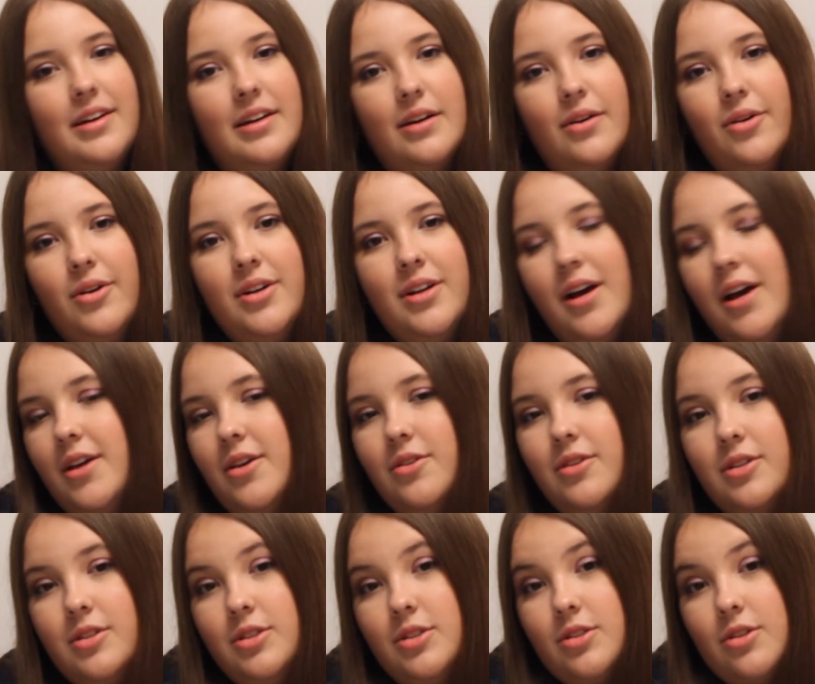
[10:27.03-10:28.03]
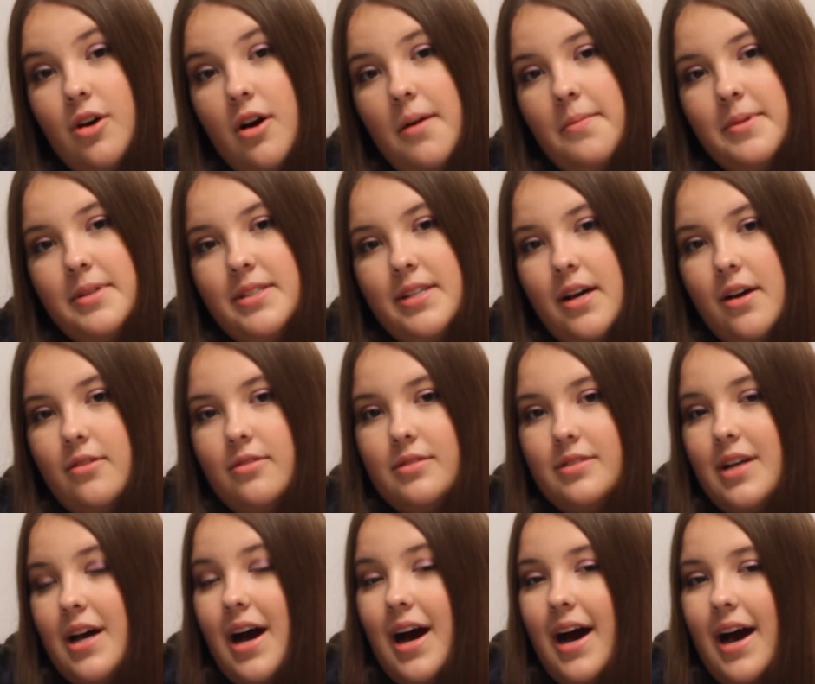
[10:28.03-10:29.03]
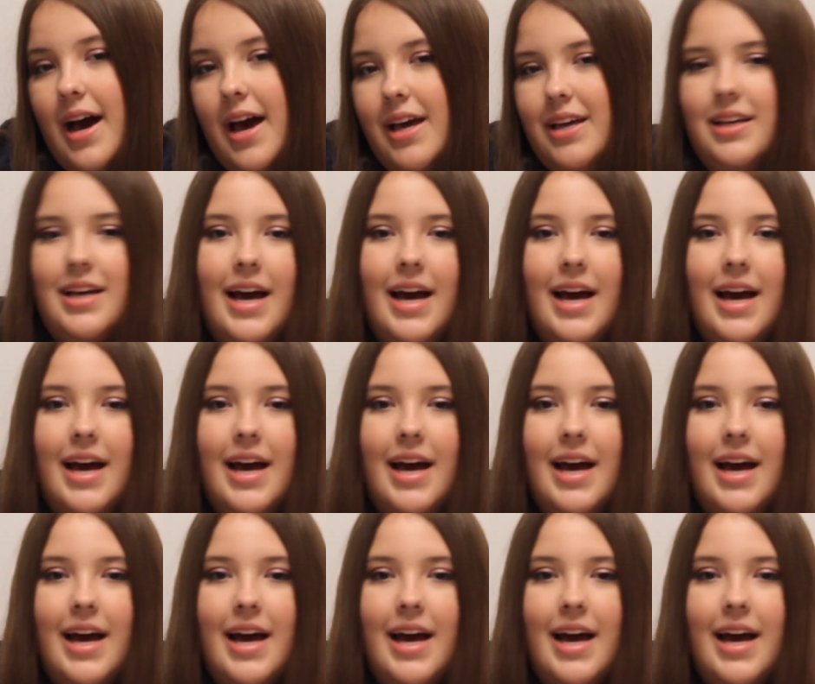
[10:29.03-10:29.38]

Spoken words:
Or not, you can just comment down hi,